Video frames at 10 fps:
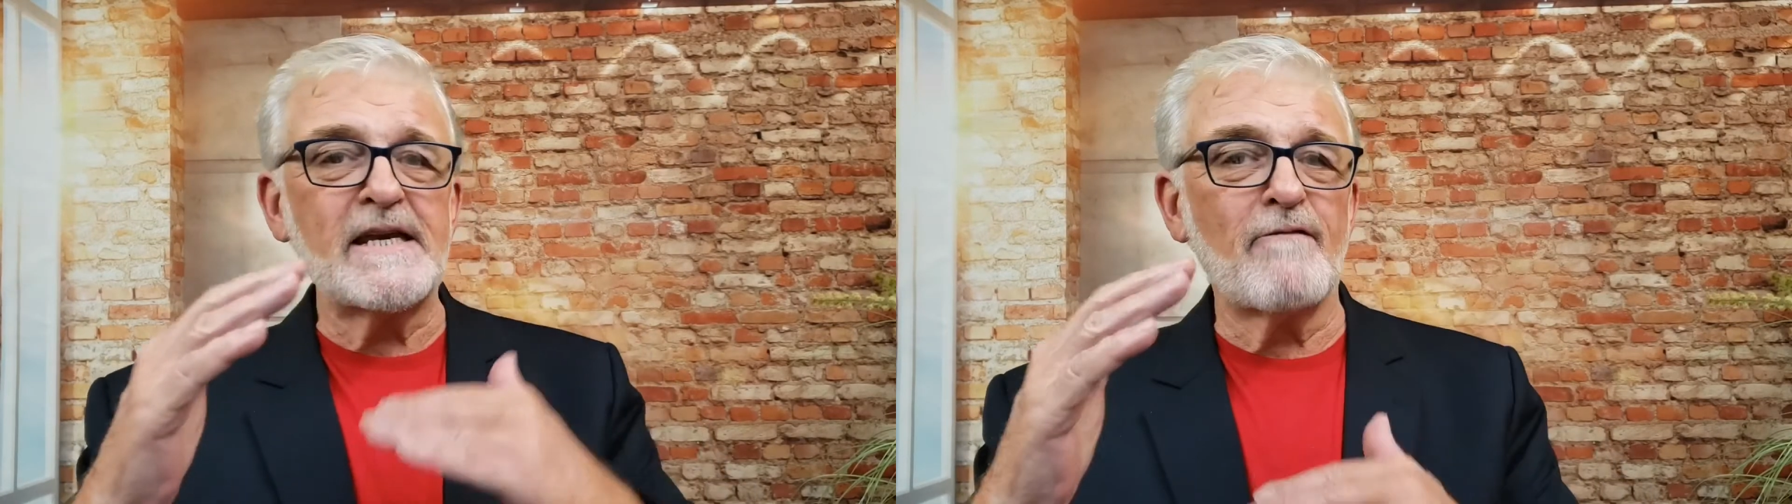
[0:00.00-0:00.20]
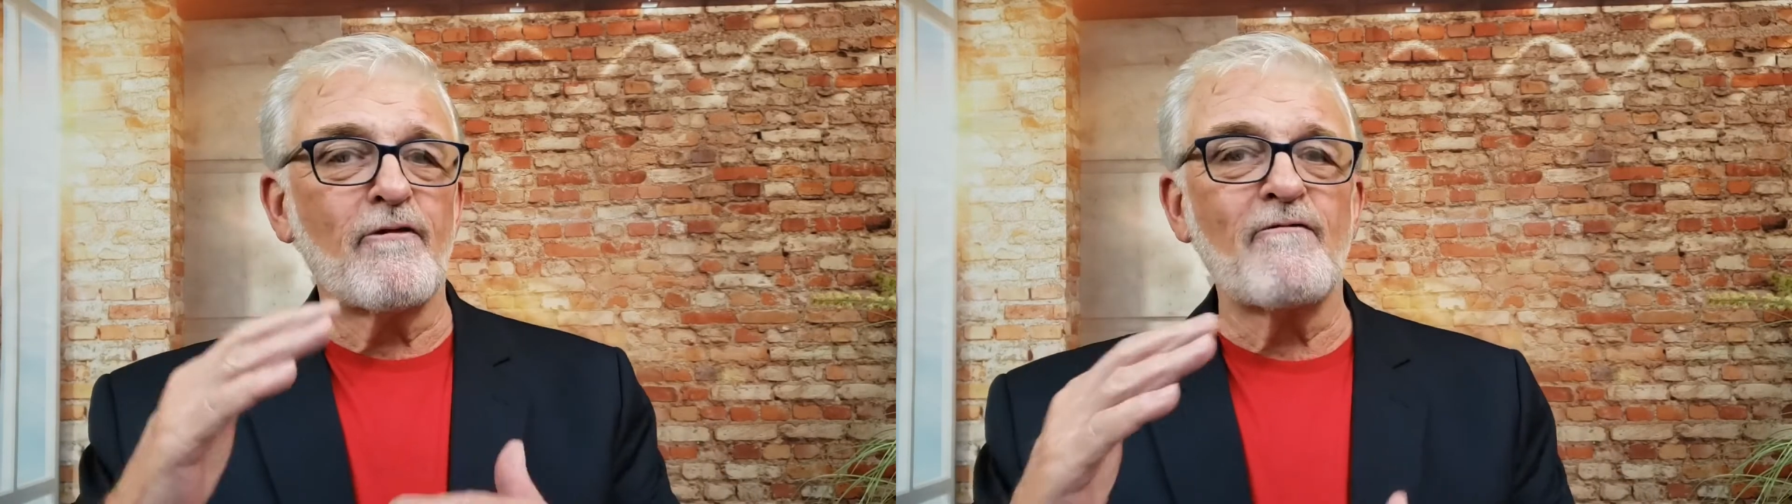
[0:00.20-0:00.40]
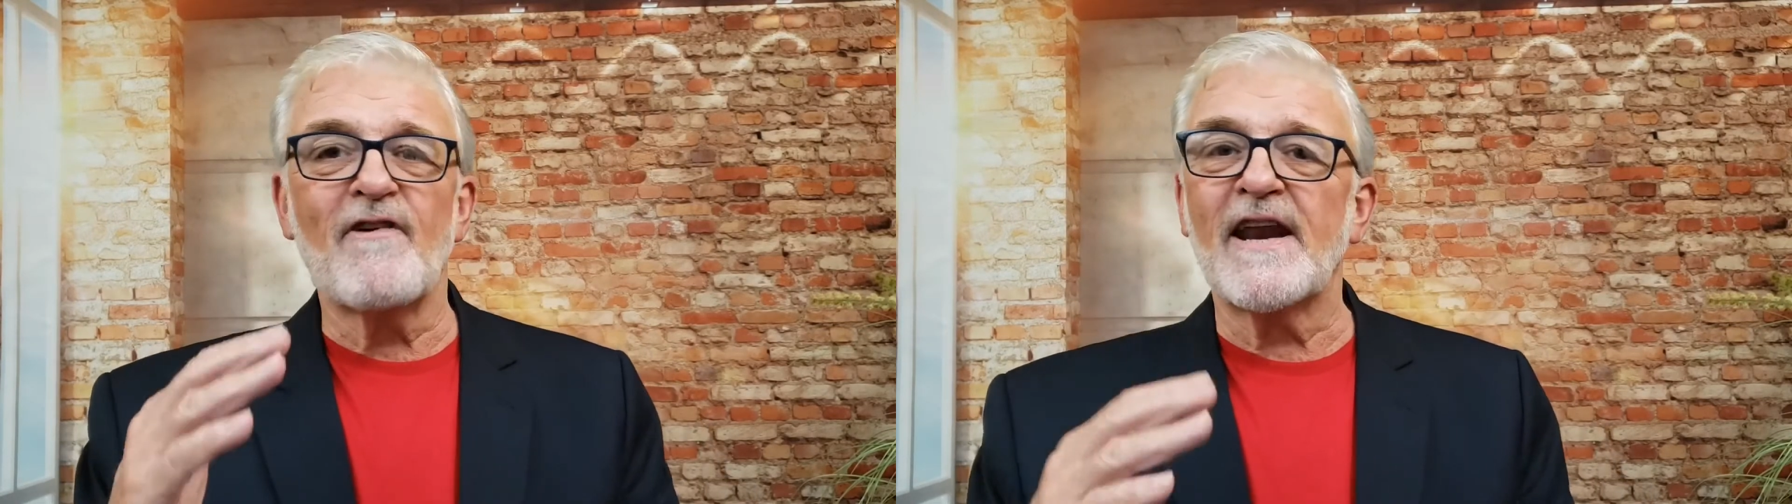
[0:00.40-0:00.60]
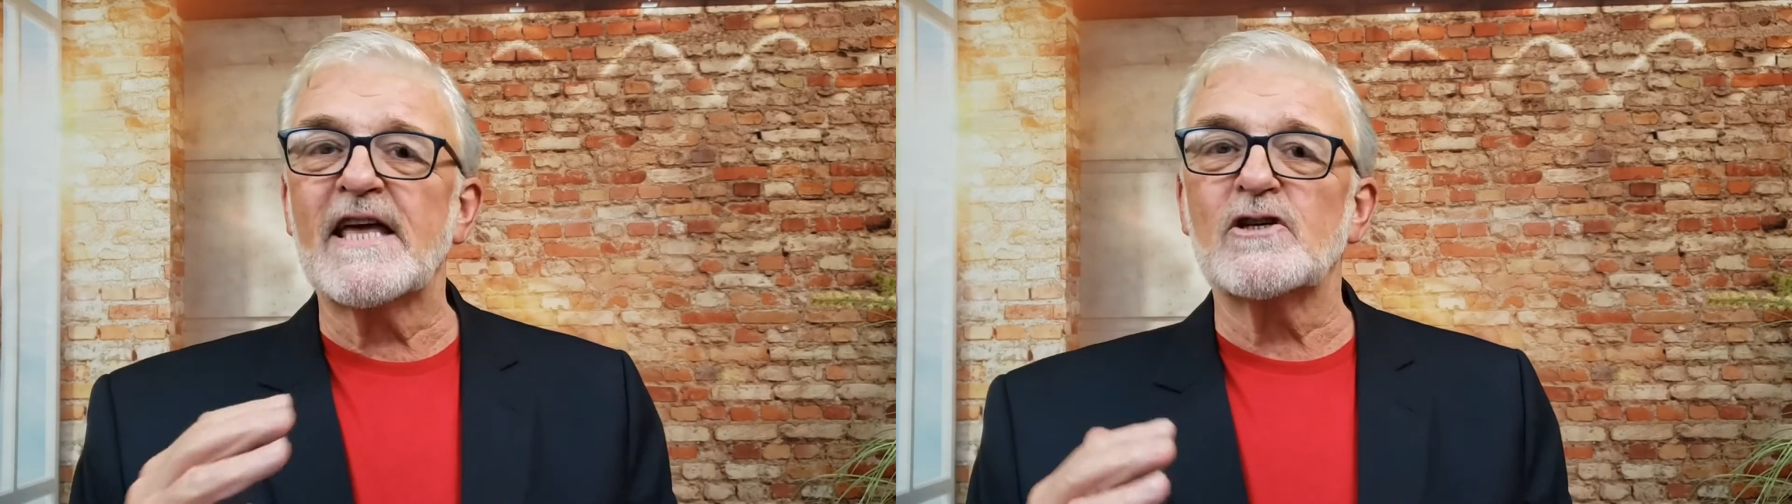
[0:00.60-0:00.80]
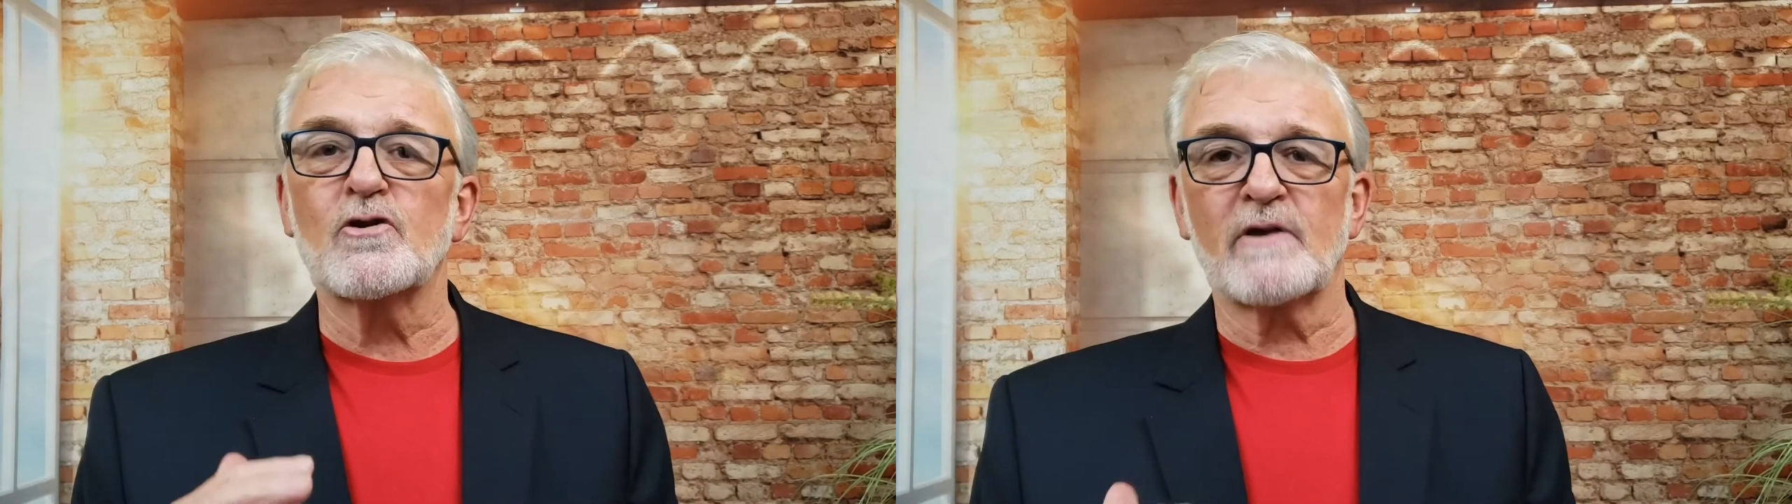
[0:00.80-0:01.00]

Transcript: different financial